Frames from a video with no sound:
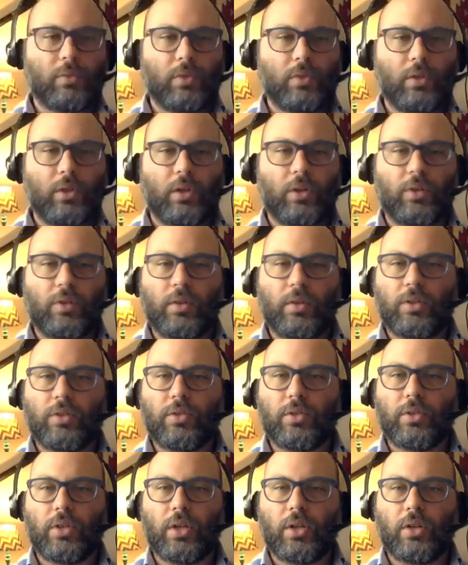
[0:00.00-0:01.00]
Yes, thanks
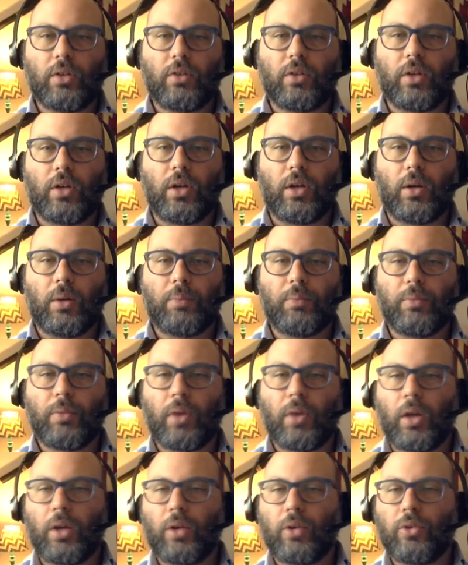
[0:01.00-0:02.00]
for that.
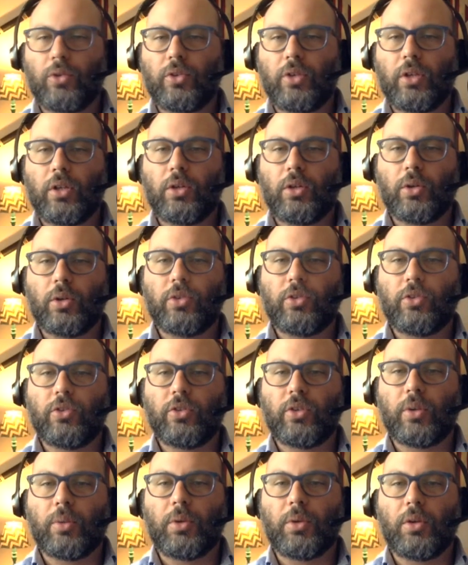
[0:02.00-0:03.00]
I don't see any questions
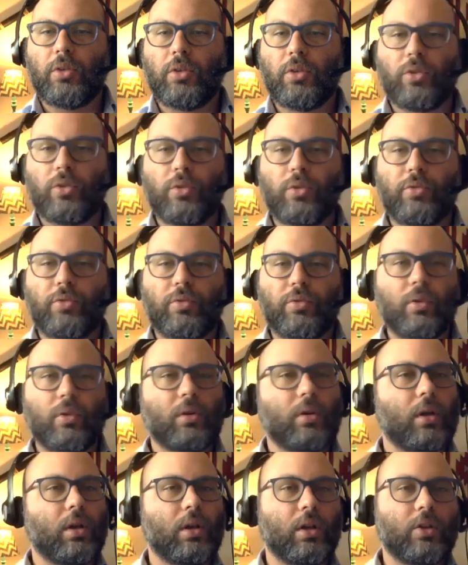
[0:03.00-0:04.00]
coming in, so
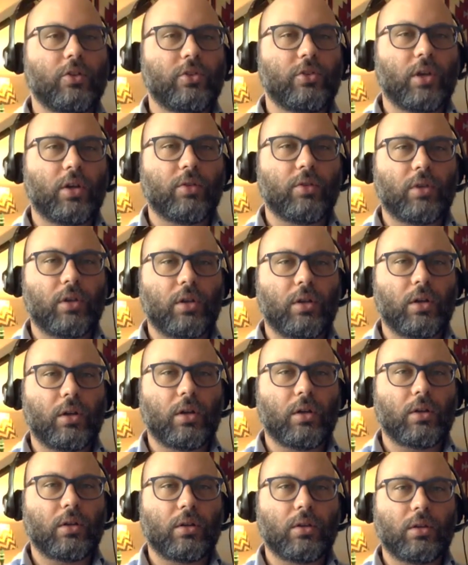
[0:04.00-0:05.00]
unless you have any
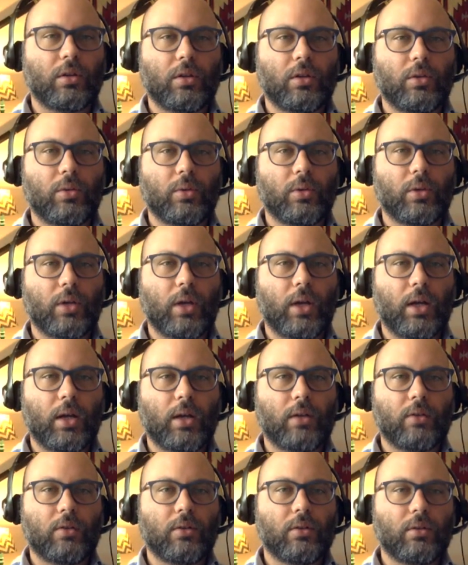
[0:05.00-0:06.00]
other thing you want to
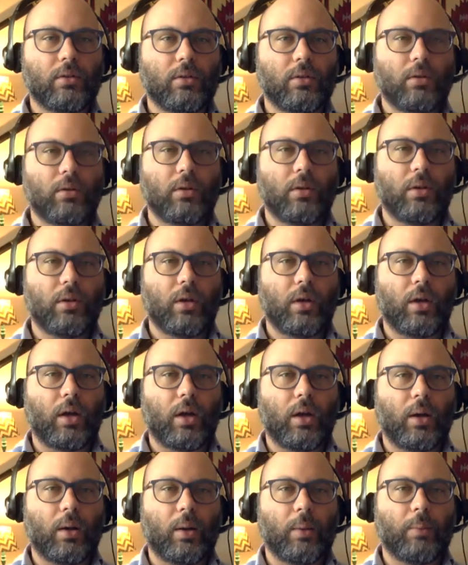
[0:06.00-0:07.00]
add,
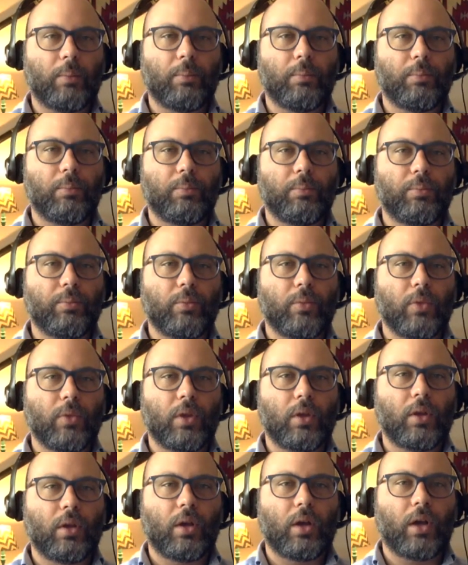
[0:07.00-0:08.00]

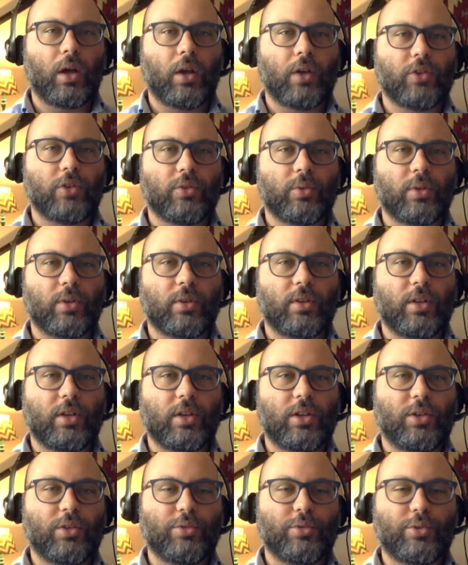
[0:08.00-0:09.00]
I just want to
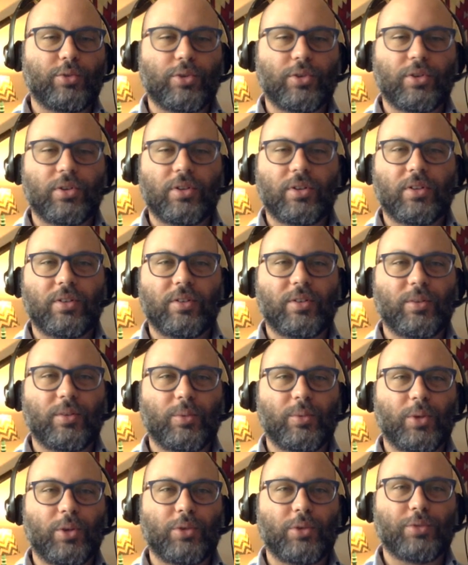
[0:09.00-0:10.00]
thank you for a
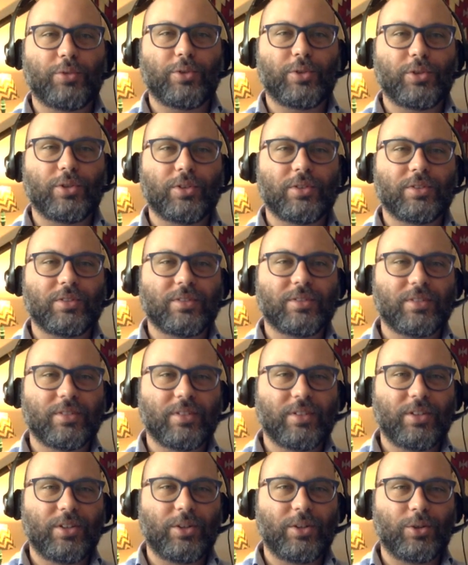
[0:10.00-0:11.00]
wonderful
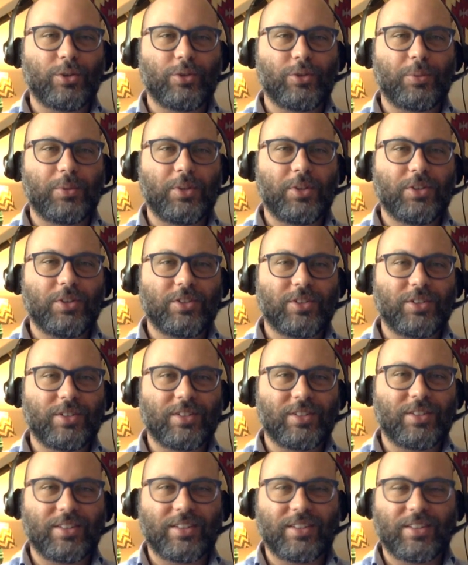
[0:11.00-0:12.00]
keynote speech and